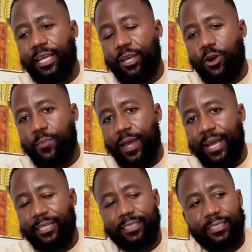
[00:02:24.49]
yo man,
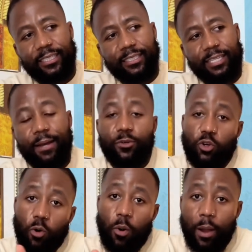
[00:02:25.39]
it's time to
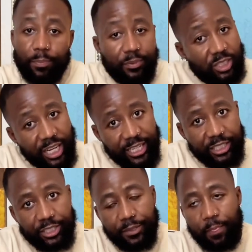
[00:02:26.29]
grow up, change.